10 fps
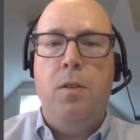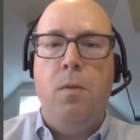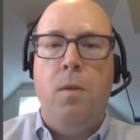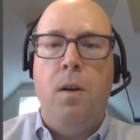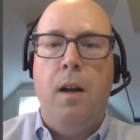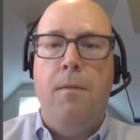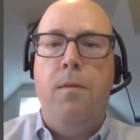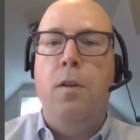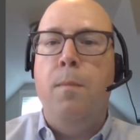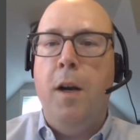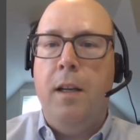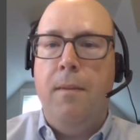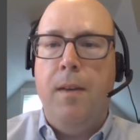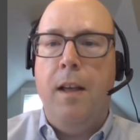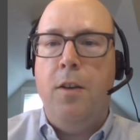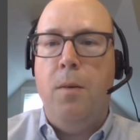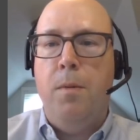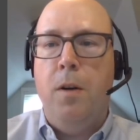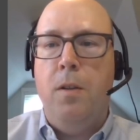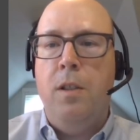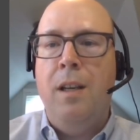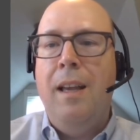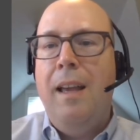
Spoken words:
or a full market value approach,